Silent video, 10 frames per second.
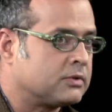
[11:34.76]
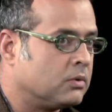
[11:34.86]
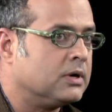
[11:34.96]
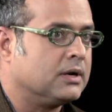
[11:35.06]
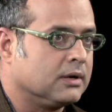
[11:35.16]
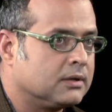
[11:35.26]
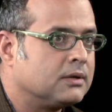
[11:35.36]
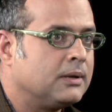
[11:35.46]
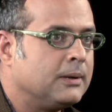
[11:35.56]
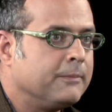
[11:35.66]
the world.
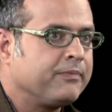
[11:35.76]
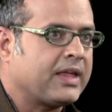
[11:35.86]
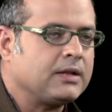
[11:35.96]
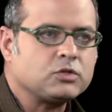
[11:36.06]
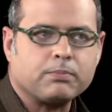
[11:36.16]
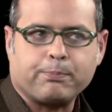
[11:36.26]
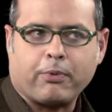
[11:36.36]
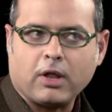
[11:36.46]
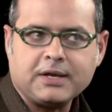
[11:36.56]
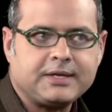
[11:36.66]
And so
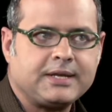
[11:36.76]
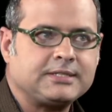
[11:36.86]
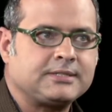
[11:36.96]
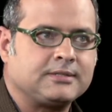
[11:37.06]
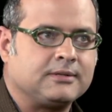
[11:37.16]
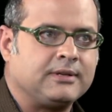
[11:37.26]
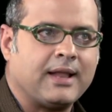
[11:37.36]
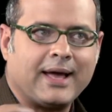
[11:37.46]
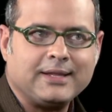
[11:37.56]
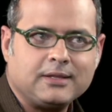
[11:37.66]
politics,
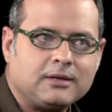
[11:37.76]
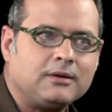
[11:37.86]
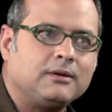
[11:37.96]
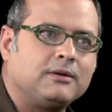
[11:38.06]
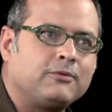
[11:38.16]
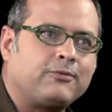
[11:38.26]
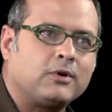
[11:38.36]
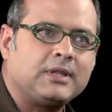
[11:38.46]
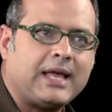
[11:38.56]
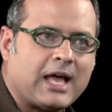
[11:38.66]
neither
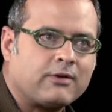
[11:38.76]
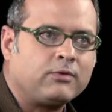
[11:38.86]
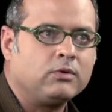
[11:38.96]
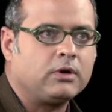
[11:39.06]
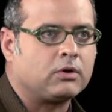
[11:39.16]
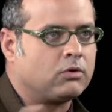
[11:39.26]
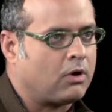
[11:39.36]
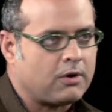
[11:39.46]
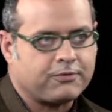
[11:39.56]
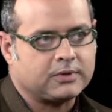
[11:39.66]
for the affluent
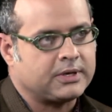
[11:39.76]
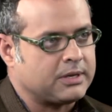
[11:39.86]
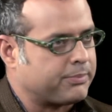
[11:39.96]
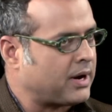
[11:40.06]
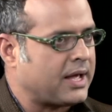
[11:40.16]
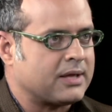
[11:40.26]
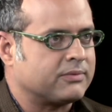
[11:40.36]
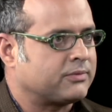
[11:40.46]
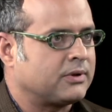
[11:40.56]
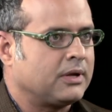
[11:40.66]
nor for the
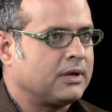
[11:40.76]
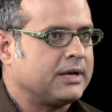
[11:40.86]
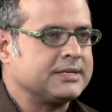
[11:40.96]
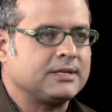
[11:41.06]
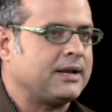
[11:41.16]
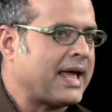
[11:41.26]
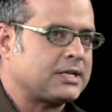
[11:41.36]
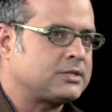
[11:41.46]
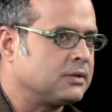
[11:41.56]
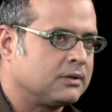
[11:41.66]
deprived, is a
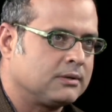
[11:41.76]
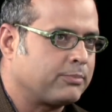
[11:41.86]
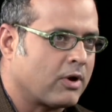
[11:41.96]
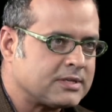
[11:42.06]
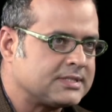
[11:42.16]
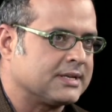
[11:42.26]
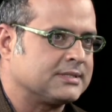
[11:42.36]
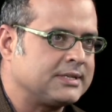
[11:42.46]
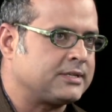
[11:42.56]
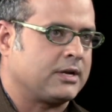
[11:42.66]
natural
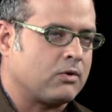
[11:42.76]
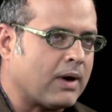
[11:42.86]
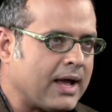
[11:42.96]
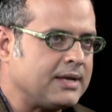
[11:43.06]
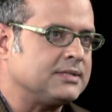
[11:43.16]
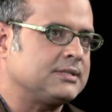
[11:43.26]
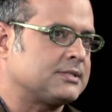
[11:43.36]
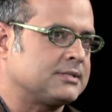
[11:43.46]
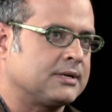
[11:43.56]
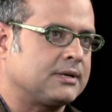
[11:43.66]
process. It requires a
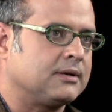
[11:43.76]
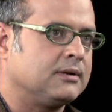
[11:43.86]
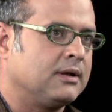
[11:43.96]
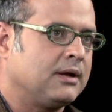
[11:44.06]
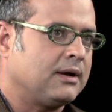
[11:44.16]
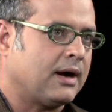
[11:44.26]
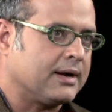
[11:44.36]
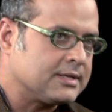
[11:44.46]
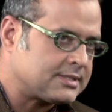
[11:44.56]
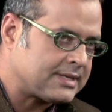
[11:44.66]
certain
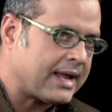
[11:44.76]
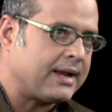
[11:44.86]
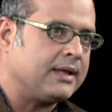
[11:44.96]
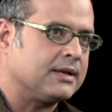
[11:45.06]
understanding